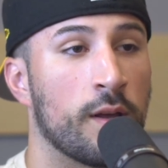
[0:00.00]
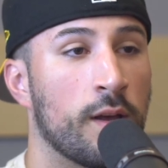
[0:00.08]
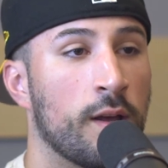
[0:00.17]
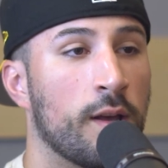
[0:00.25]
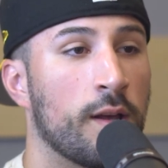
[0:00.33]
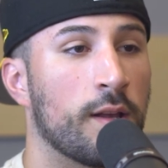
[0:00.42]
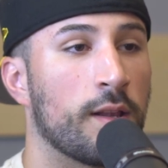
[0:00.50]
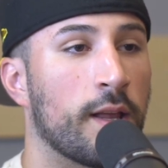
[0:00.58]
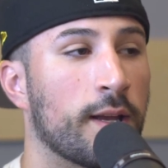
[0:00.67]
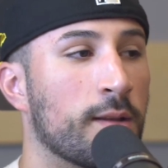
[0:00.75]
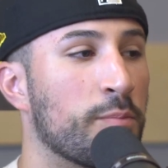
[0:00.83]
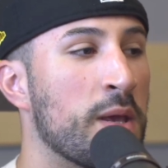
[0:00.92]
Mm-hmm.
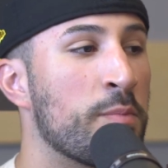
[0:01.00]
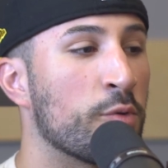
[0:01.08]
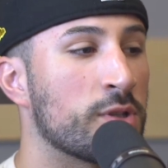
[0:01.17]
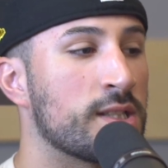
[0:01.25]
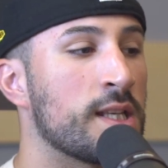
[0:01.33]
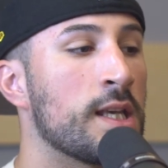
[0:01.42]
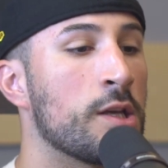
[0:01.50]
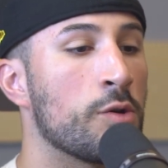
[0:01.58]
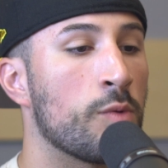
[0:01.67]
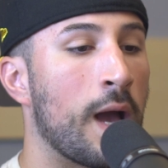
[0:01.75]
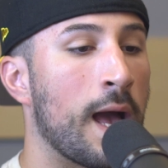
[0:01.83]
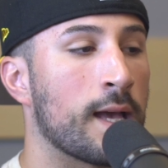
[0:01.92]
Like people see
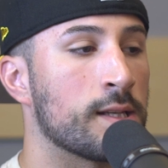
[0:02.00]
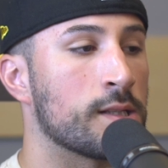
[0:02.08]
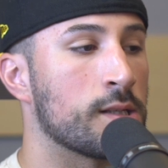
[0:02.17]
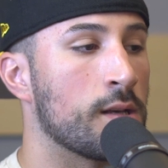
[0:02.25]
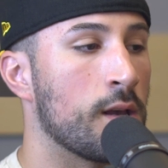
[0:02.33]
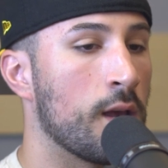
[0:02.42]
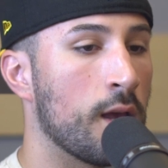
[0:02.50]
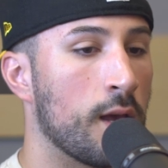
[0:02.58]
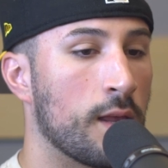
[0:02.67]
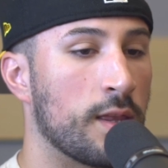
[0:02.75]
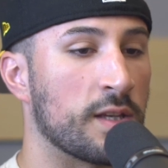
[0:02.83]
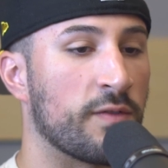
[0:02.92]
you as
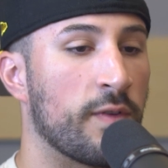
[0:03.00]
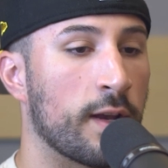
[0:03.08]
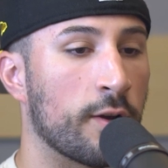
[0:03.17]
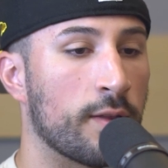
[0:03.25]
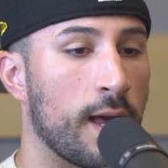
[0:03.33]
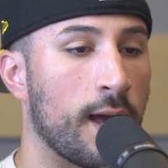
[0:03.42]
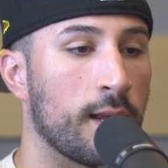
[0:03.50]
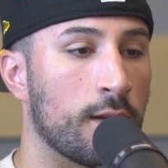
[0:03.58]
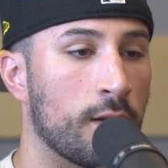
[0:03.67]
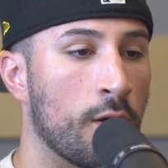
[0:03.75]
this figure that,